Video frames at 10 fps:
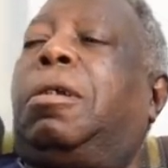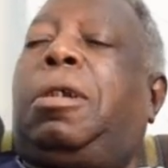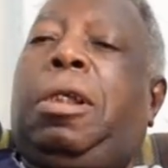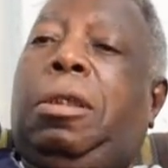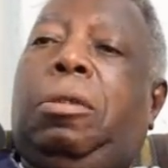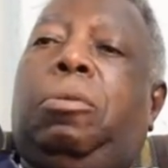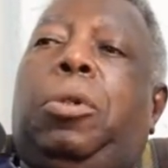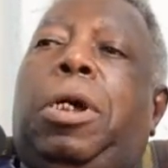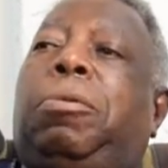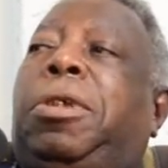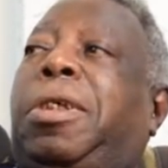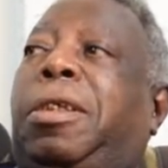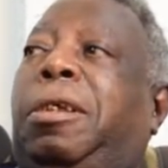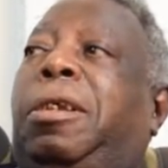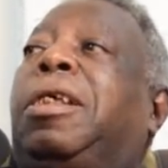That is where we
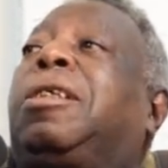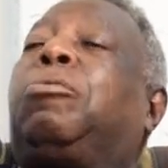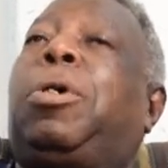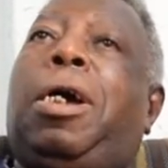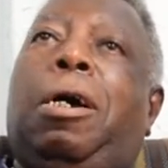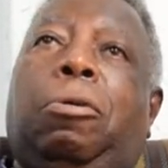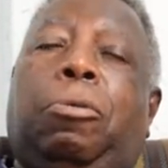started. That is where our